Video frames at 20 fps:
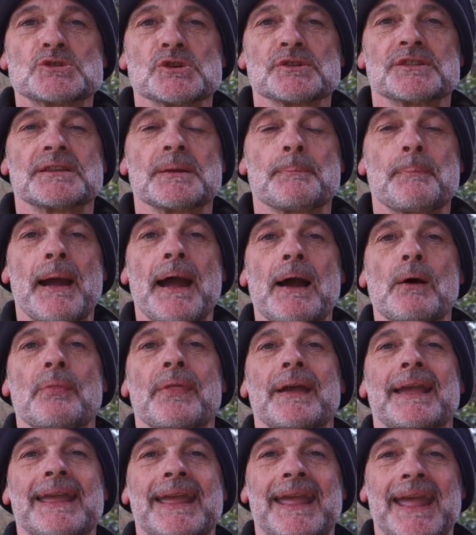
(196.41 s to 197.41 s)
just about
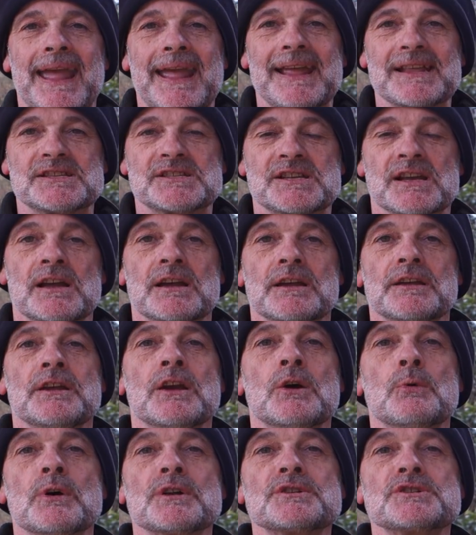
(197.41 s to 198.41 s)
the kit
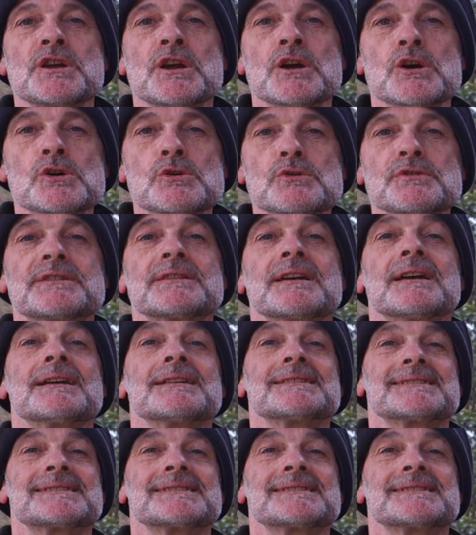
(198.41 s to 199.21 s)
you would use